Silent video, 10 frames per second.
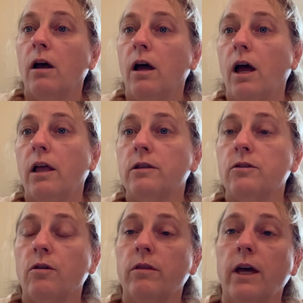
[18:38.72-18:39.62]
And
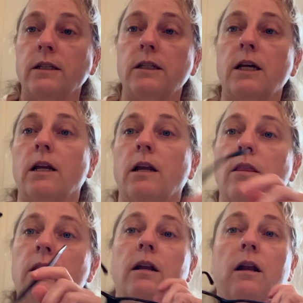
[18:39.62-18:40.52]
so that's it.
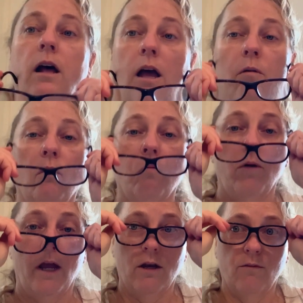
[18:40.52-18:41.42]
And then I will
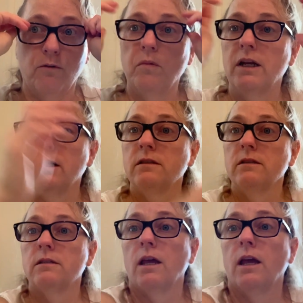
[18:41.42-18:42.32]
wait a few
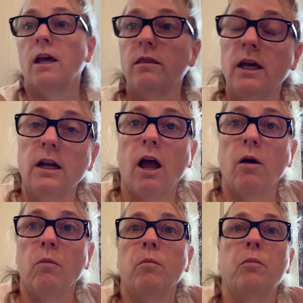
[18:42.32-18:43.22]
minutes and then
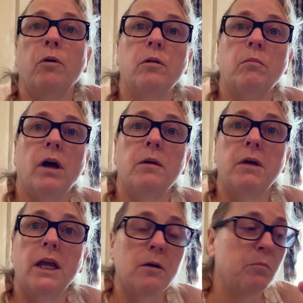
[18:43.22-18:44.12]
I will put my
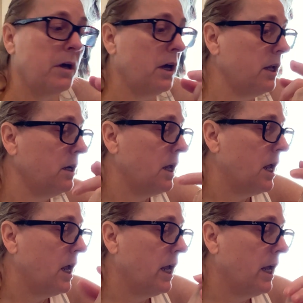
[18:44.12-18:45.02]
makeup on
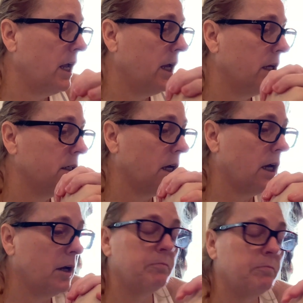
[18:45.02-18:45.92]
and
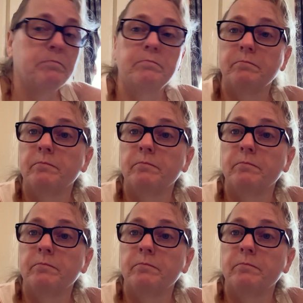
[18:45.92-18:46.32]
um,